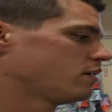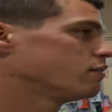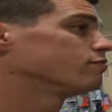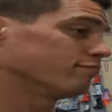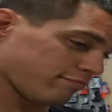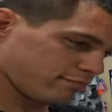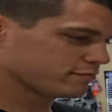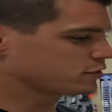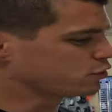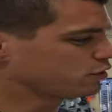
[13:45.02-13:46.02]
we'll get you over to
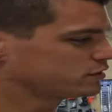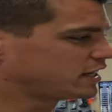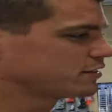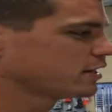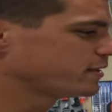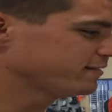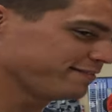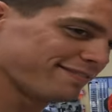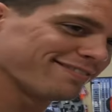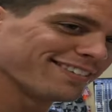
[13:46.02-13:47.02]
finance. Cool. Sounds right. good, man.
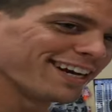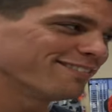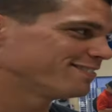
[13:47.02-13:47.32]
Thank you. Yep.